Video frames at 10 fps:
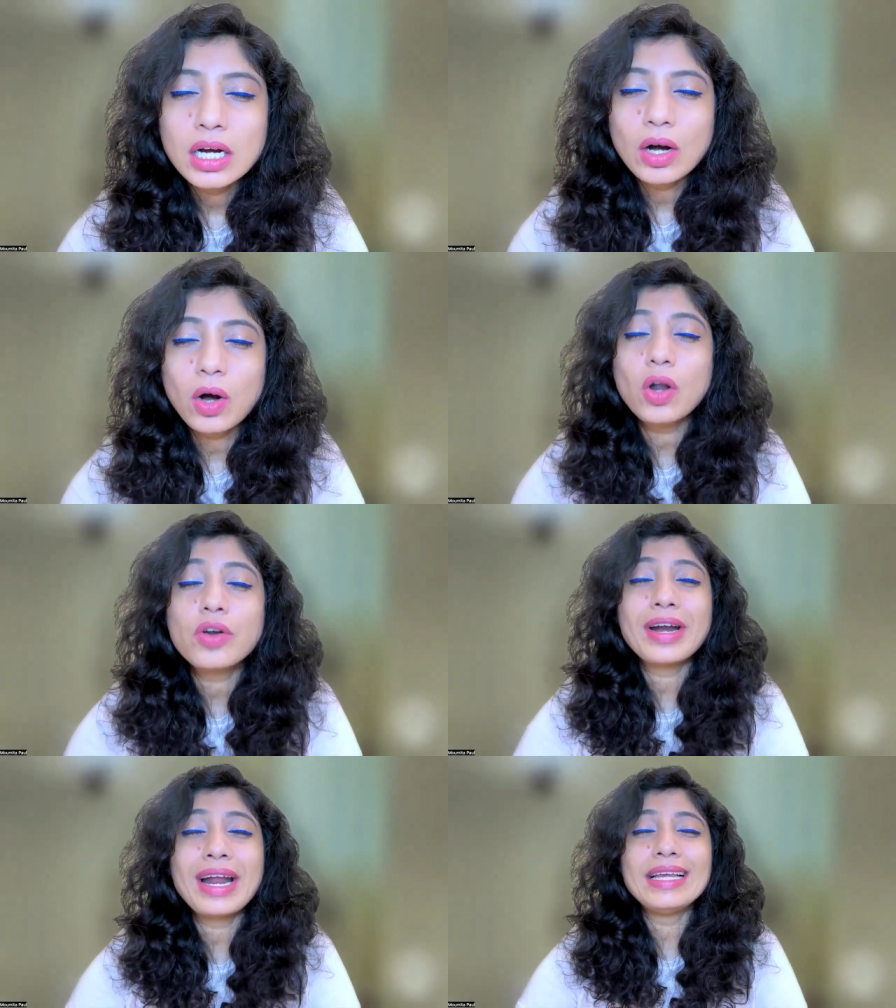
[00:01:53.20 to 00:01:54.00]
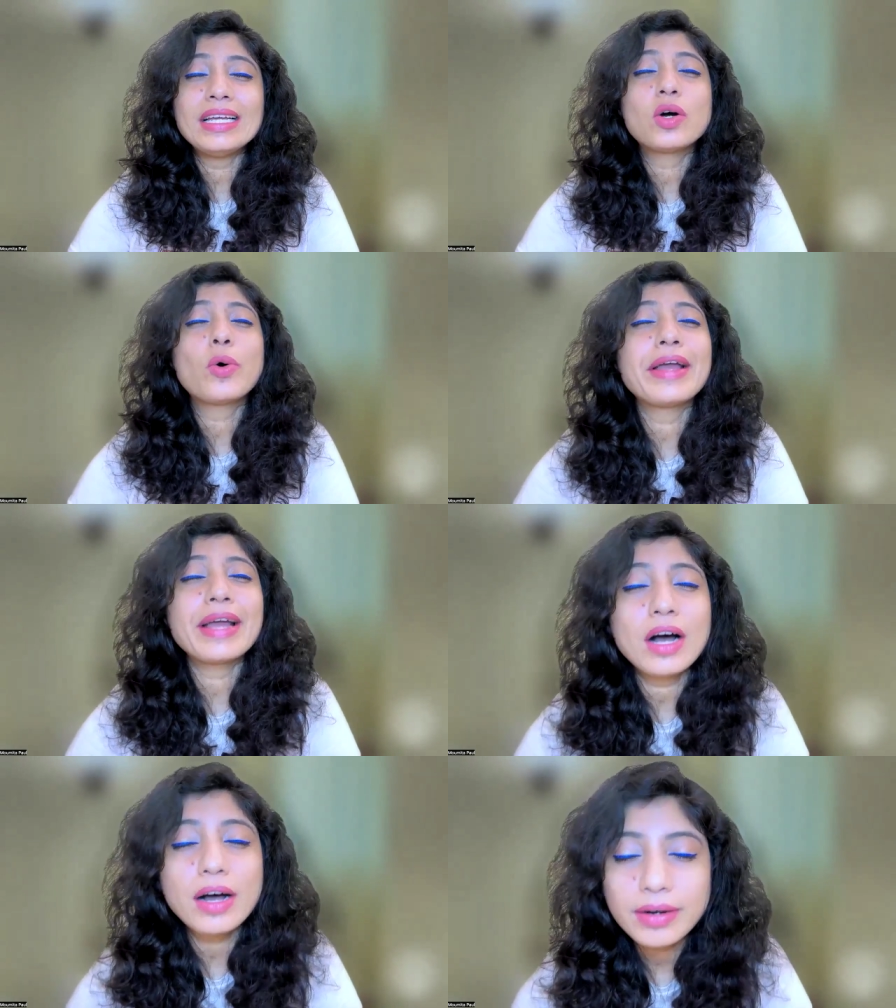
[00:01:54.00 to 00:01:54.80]
already
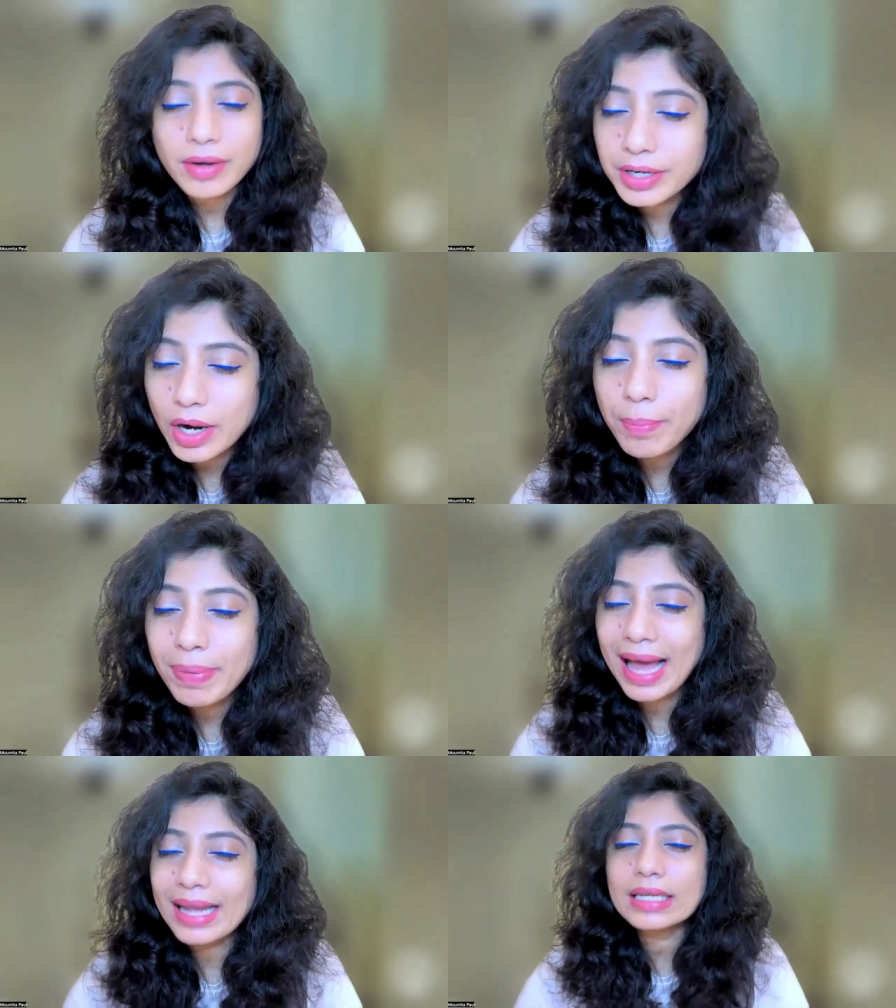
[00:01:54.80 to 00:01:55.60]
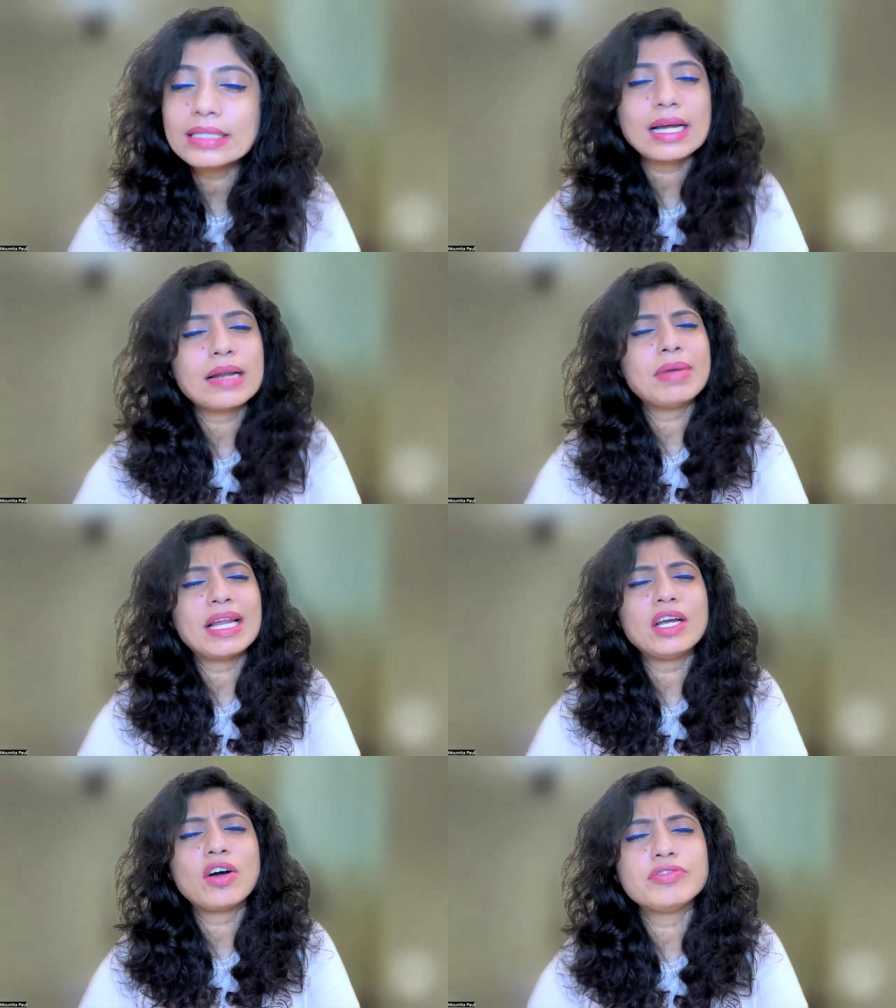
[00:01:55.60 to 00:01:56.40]
going on on your planet and
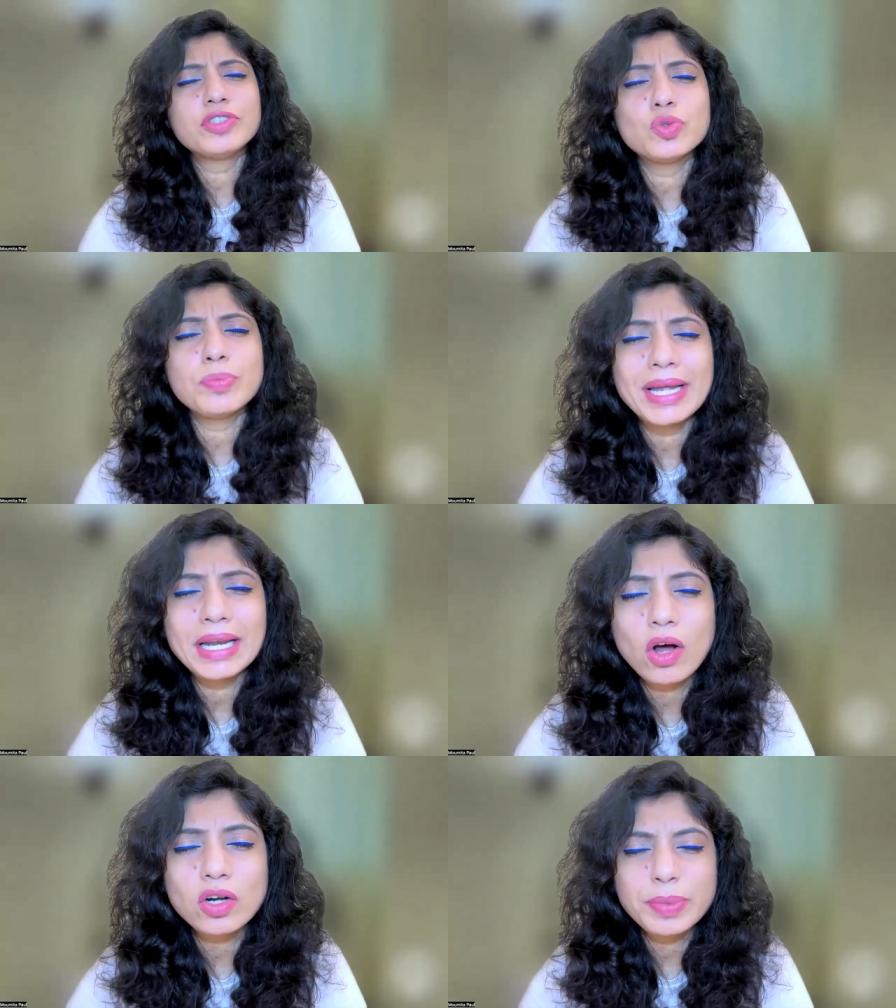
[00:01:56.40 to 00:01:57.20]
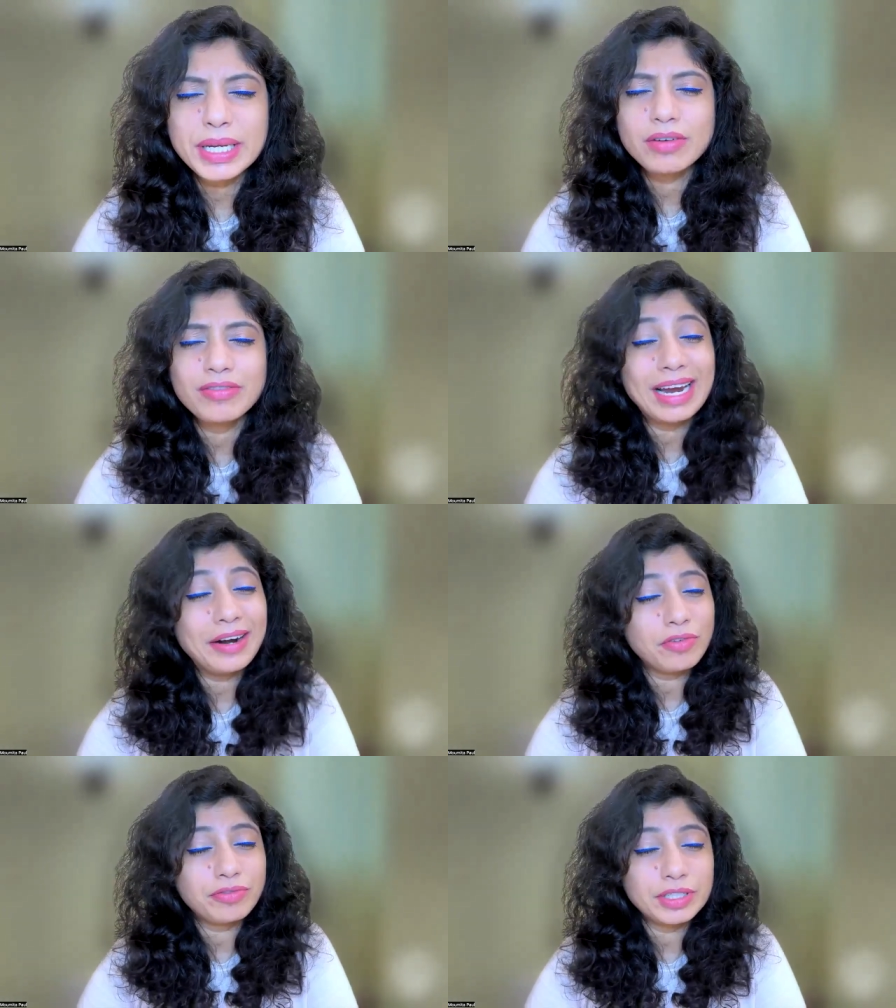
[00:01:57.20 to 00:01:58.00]
many of you may not be
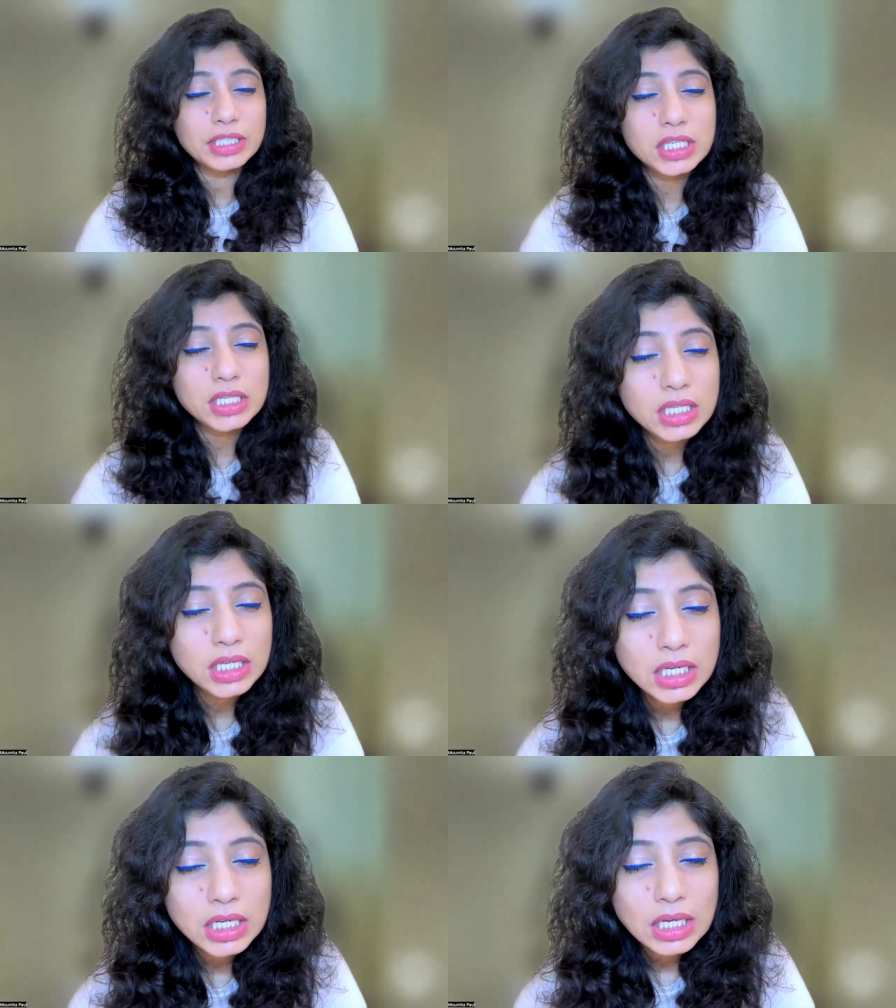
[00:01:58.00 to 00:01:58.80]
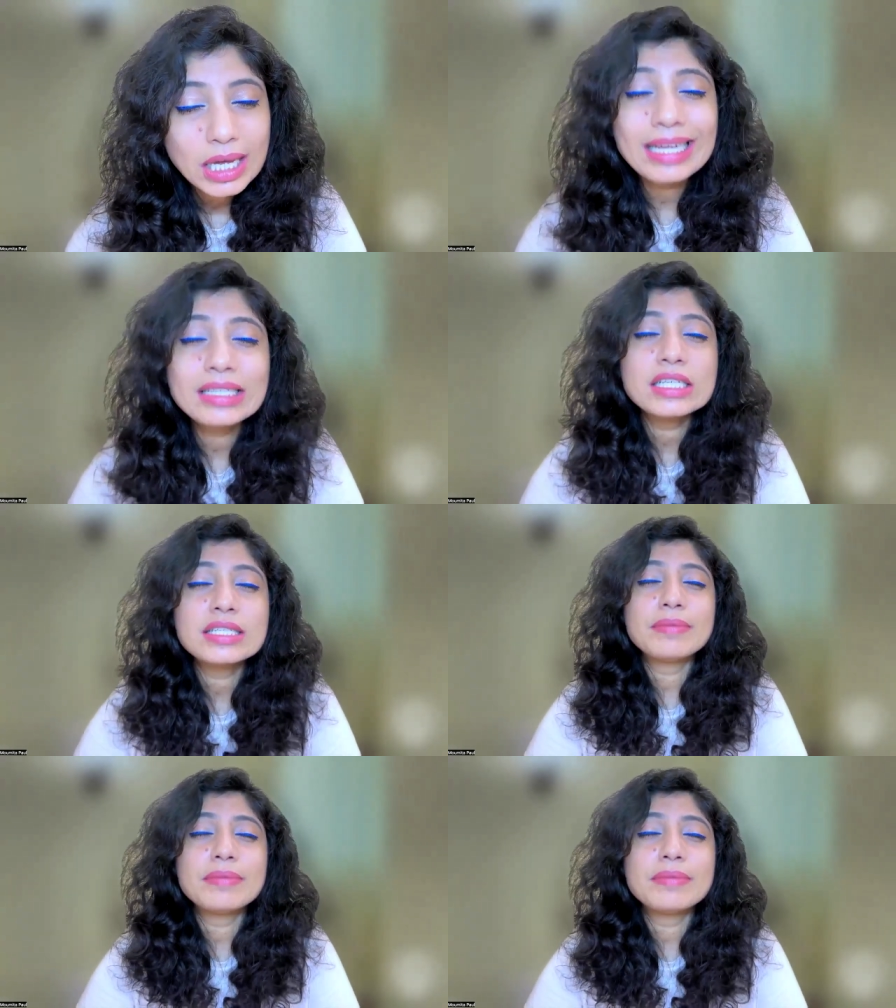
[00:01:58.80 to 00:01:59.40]
aware of it. It is